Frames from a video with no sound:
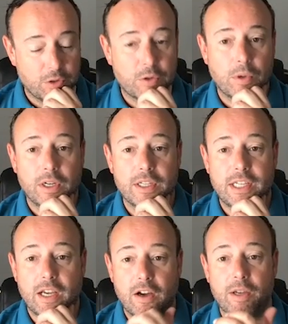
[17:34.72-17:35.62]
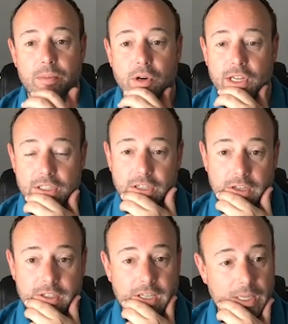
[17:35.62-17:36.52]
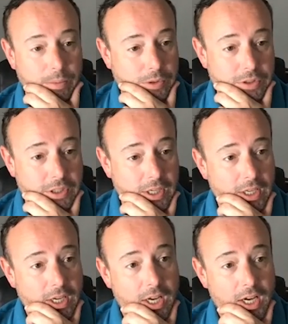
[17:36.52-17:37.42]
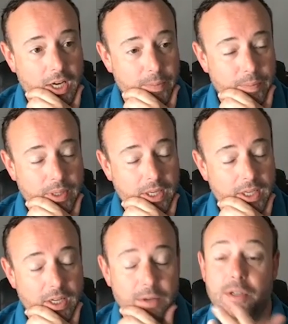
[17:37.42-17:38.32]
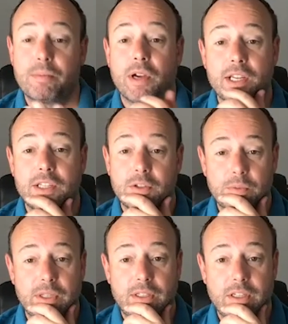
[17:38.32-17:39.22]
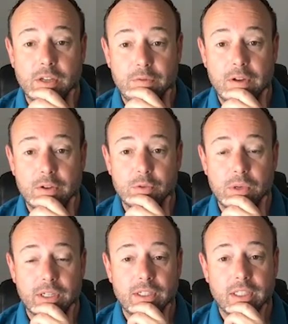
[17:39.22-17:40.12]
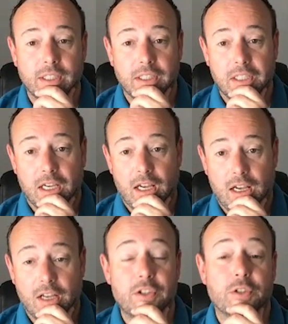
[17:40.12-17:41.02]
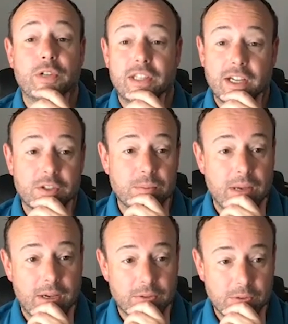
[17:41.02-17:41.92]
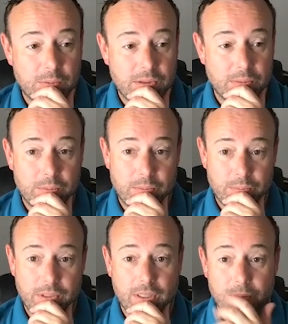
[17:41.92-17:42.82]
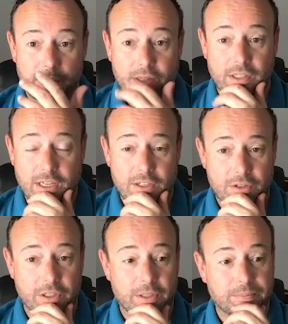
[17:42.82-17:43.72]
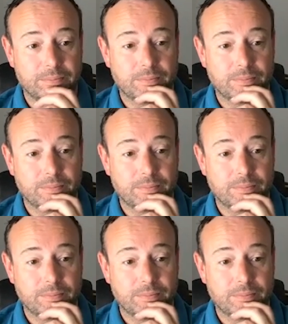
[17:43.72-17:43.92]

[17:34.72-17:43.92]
good quality, high price turntables. And I was surprised that we found one under £3,000 within this category.